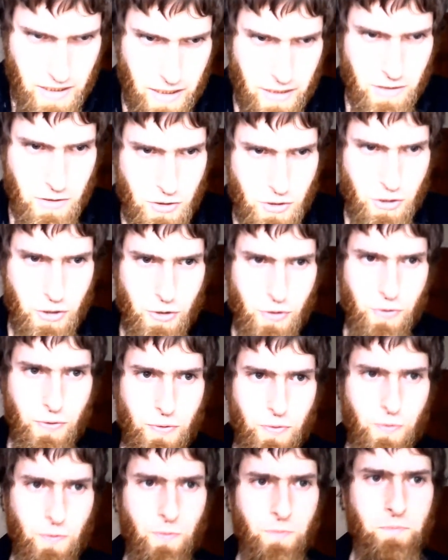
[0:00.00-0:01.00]

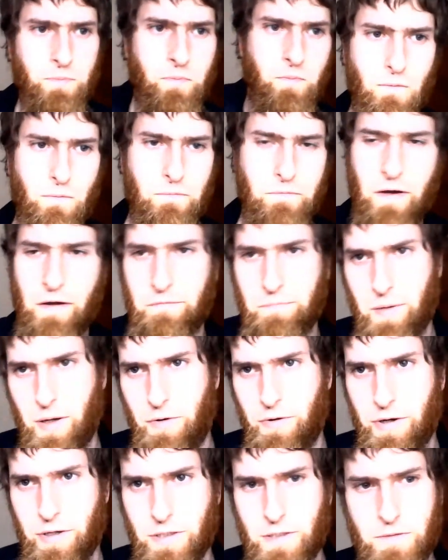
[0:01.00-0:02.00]
into 5
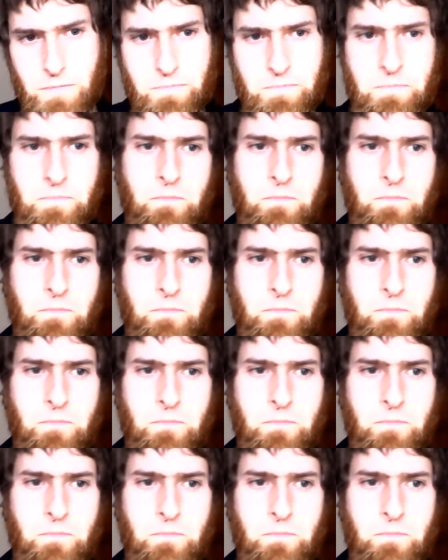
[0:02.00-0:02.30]
periods.